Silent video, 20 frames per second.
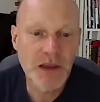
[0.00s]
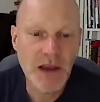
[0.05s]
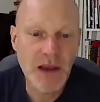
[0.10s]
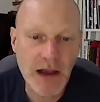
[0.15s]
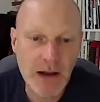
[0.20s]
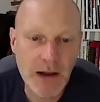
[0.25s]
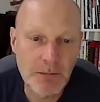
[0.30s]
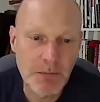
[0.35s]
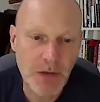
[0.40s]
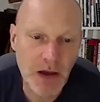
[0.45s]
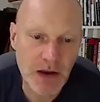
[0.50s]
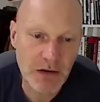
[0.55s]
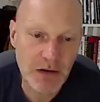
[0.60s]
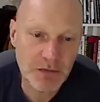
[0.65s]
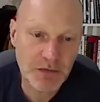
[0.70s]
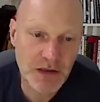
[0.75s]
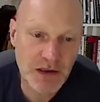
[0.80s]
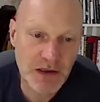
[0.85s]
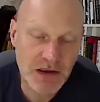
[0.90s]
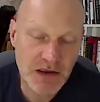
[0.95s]
And I
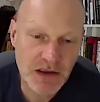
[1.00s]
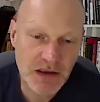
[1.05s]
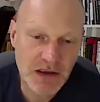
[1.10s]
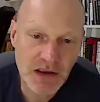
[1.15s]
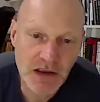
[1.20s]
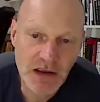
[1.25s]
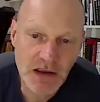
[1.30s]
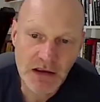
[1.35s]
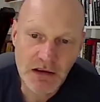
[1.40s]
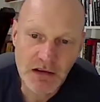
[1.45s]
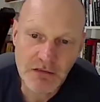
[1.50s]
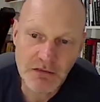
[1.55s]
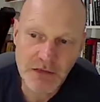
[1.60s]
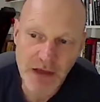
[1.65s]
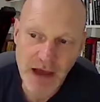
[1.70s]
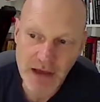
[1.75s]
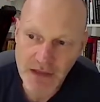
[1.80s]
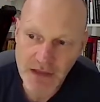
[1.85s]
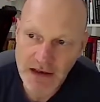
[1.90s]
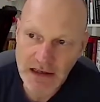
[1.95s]
think
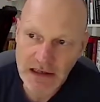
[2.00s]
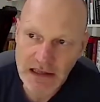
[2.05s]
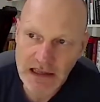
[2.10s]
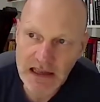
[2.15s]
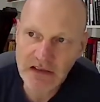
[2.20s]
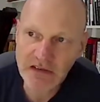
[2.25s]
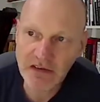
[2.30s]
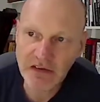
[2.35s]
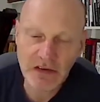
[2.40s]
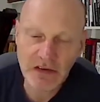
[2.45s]
that then leads us